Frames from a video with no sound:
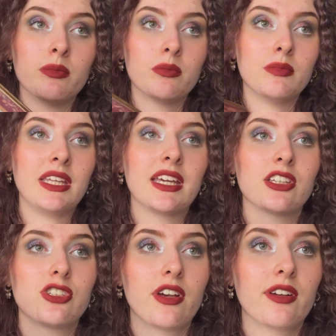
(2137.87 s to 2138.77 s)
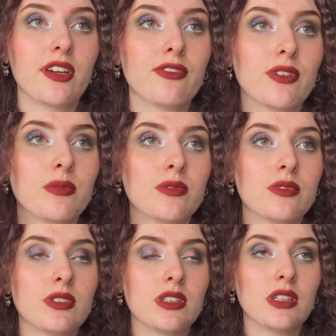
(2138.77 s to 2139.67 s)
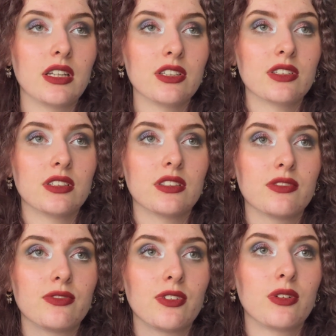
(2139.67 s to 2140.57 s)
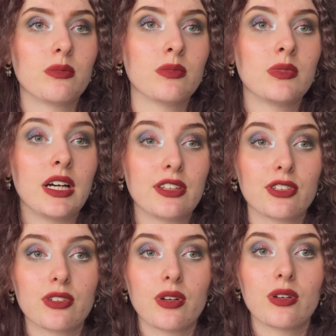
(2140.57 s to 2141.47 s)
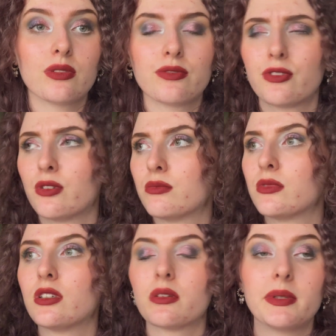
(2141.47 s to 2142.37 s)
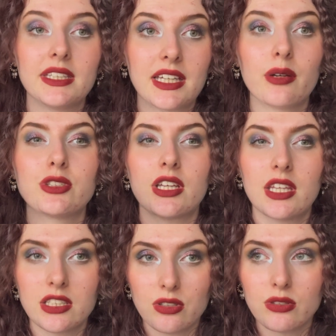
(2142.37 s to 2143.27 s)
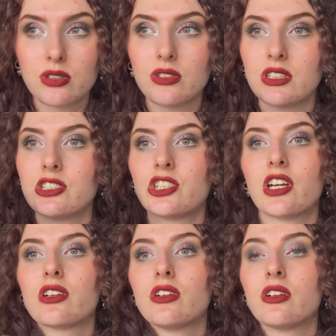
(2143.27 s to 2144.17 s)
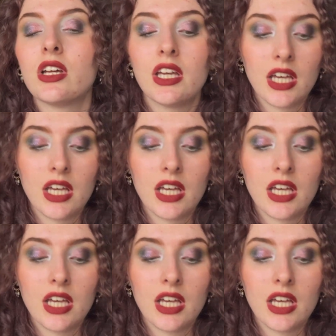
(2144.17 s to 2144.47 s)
Naked Cherry from Undergrow from Urban Decay, which I think is also on this channel.